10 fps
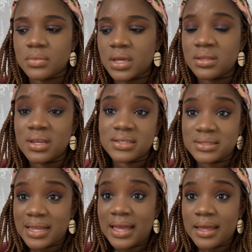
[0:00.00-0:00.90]
It
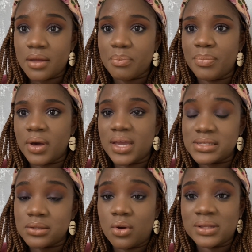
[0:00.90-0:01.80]
does that, but
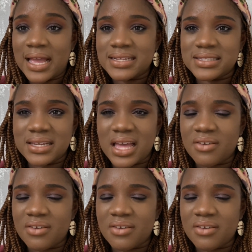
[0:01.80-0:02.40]
it's long lasting.